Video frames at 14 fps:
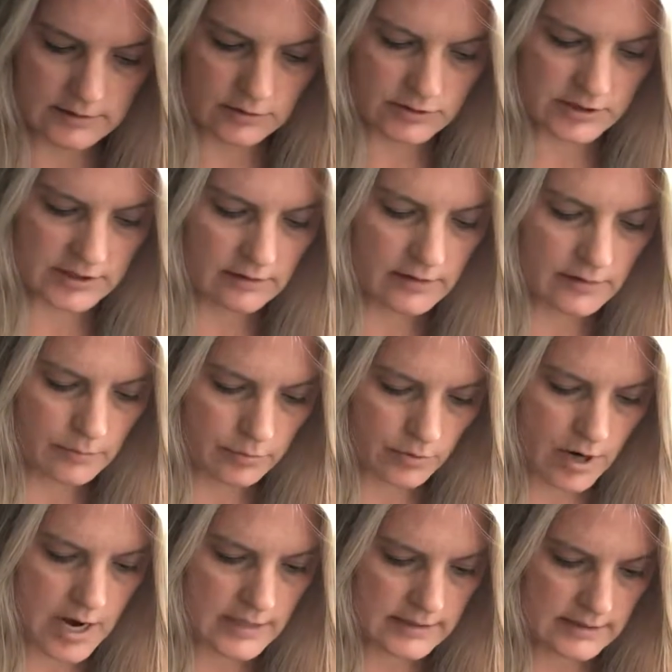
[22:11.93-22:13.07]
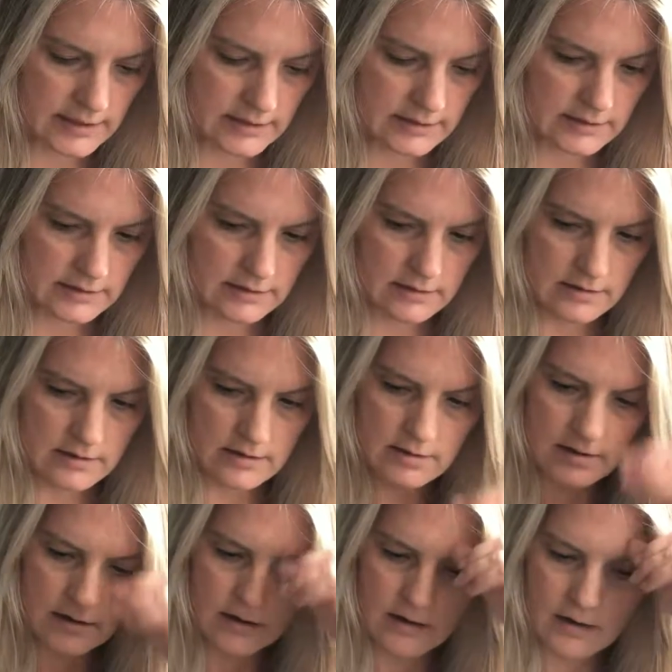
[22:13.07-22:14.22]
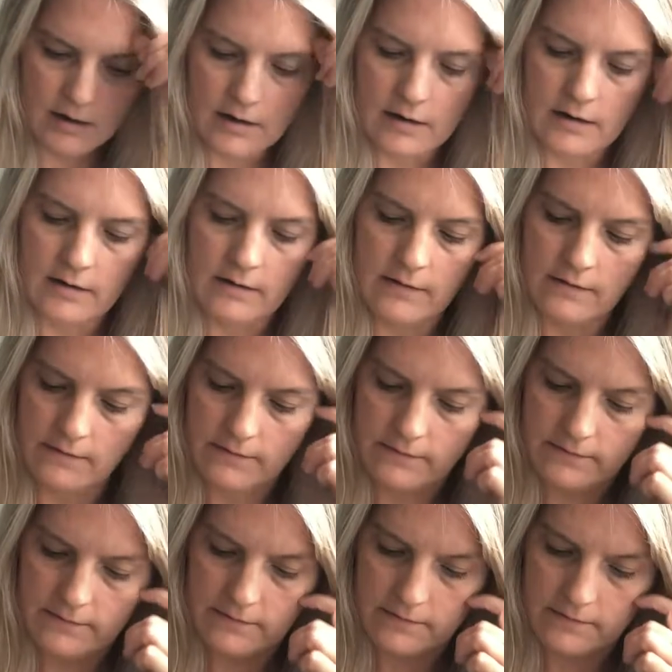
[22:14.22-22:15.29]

You're still in the process of